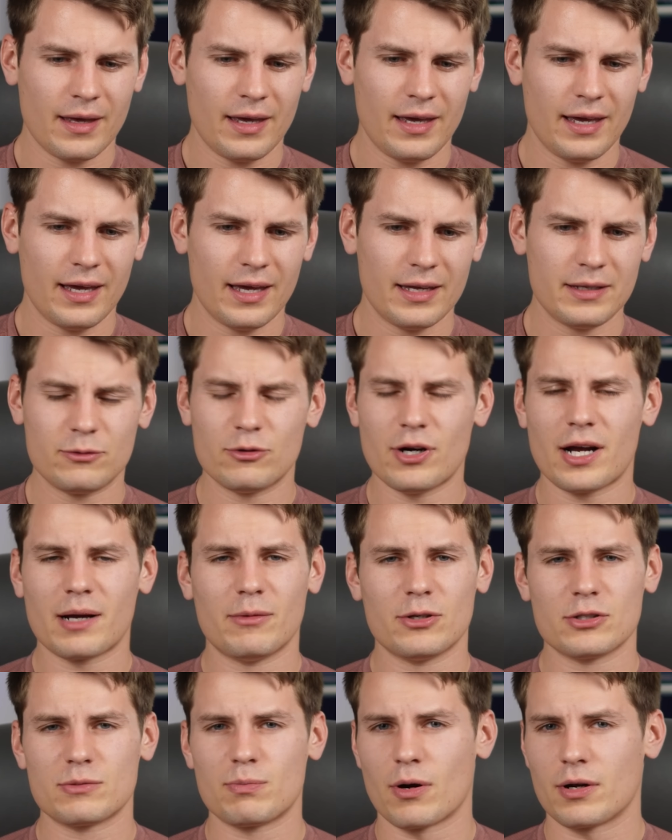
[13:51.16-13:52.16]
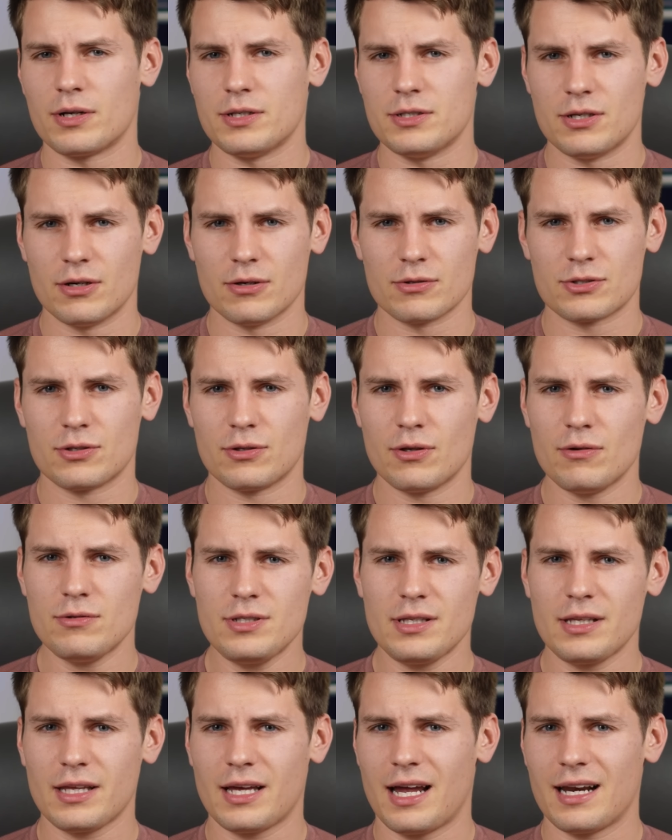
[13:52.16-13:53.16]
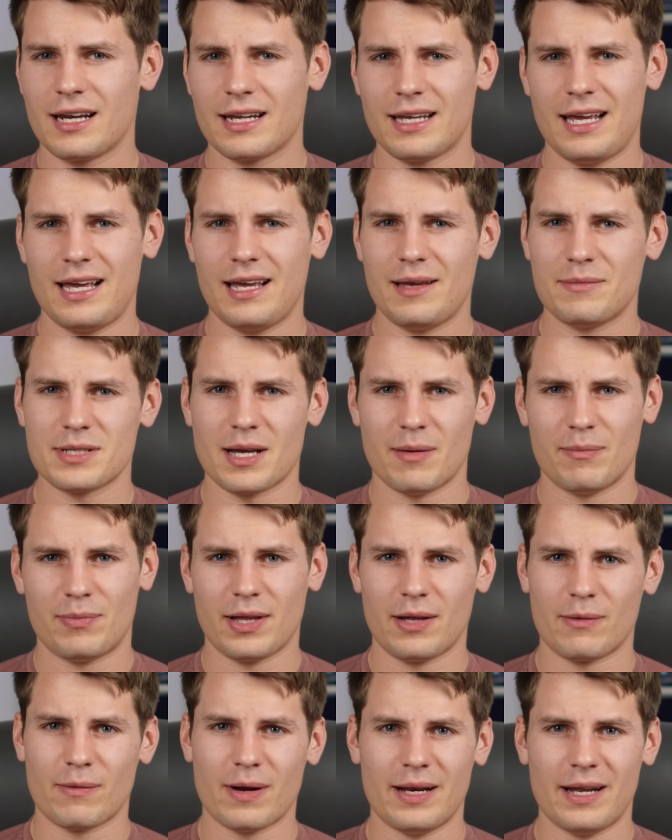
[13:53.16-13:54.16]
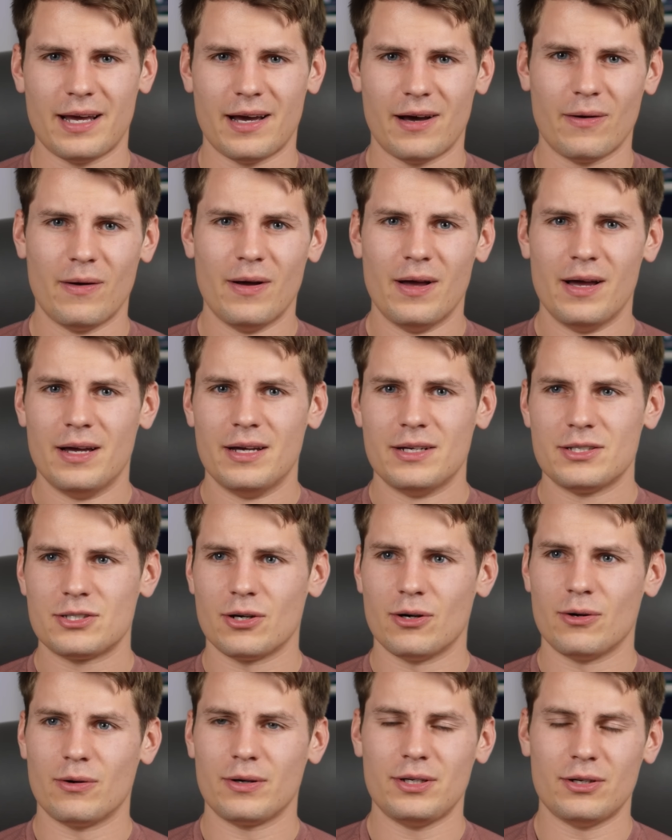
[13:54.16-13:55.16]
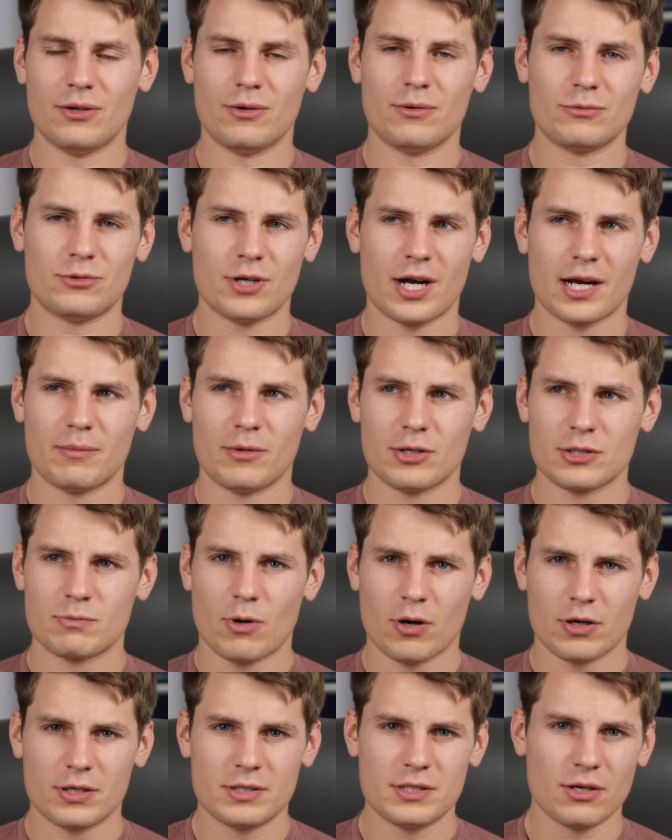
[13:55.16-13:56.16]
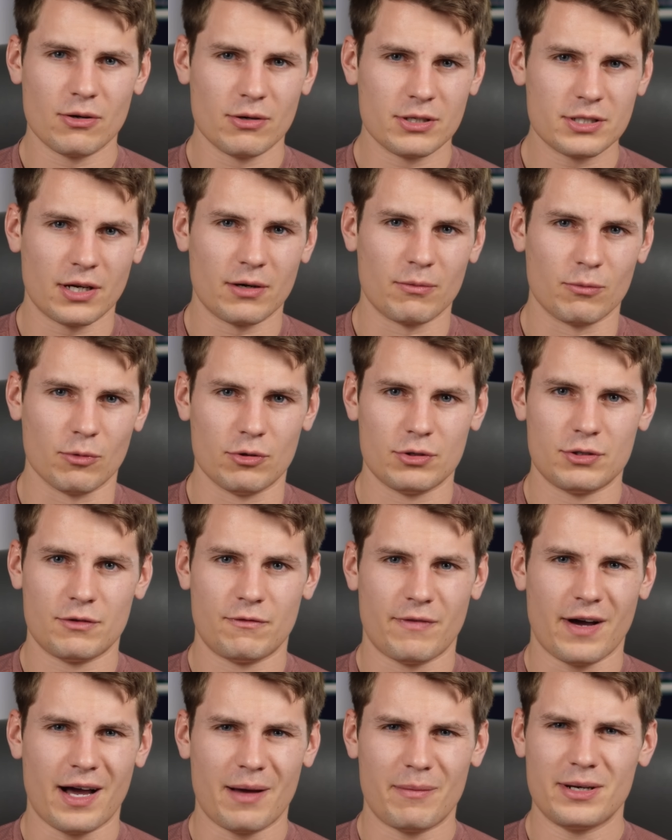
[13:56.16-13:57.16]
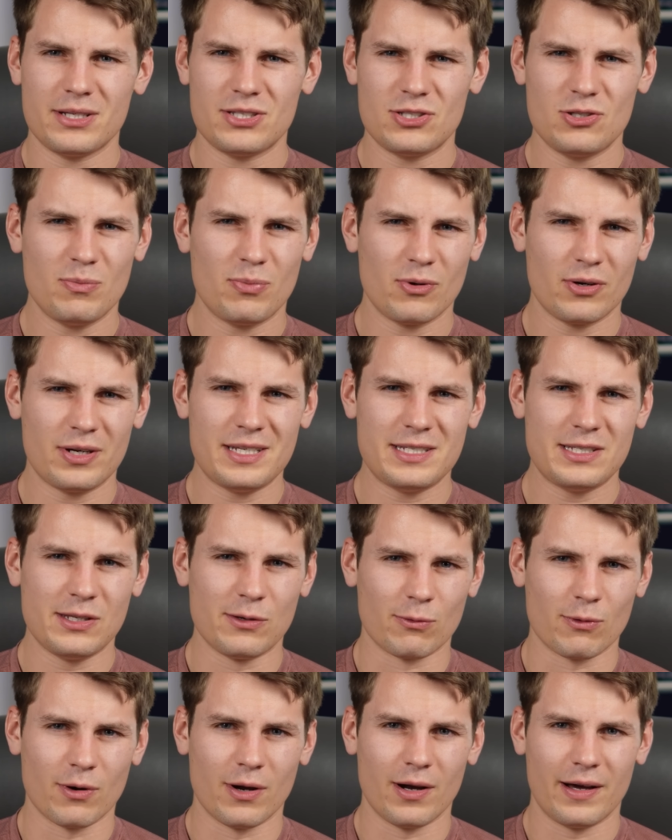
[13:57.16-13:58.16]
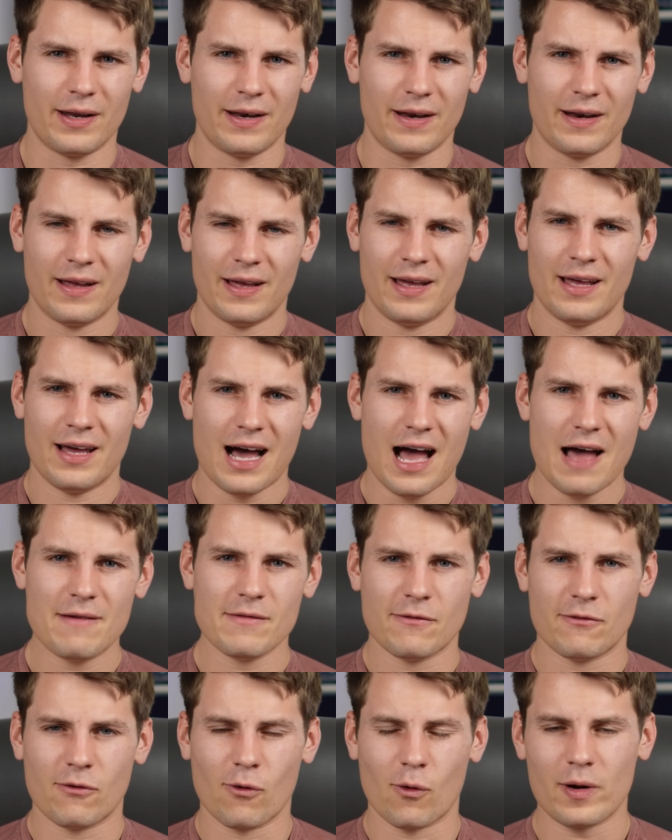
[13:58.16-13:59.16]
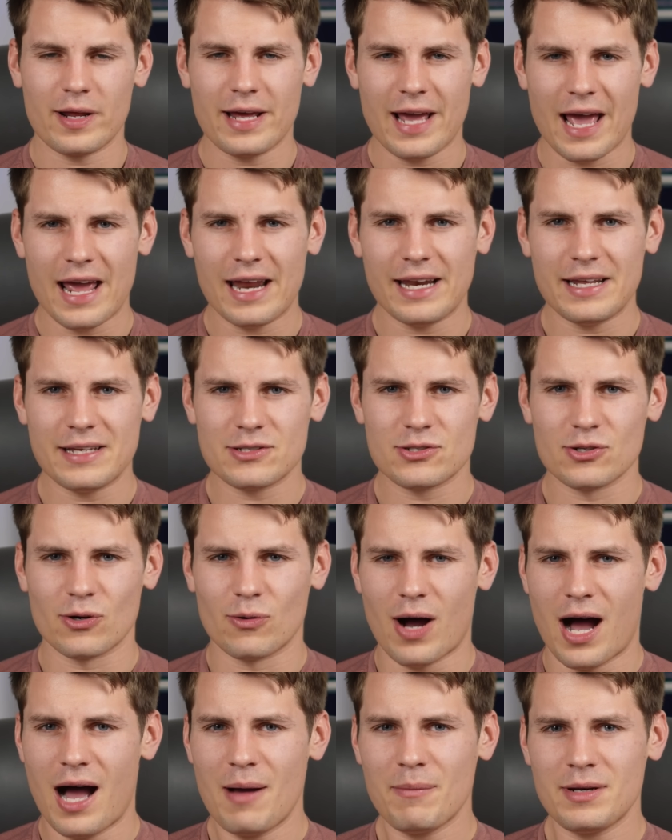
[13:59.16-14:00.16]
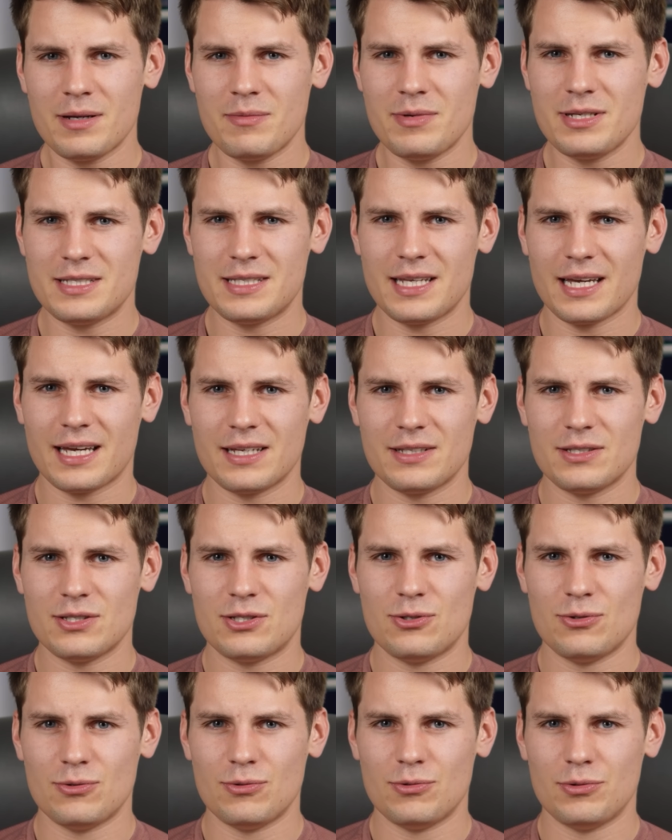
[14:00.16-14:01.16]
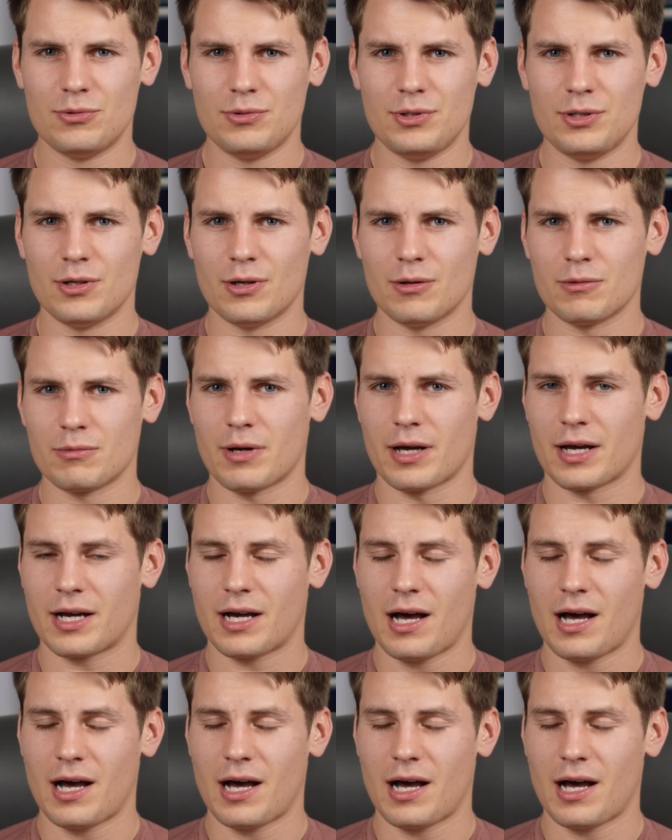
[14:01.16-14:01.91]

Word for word: and Dragon Ball Sparking Zero. So those are the kind of games I'm playing right now. So, you know, Dragon Ball Sparking Zero is Unreal Engine 5, but it's super easy to run. I have a 4080, so I'm gonna be sticking to, you know, a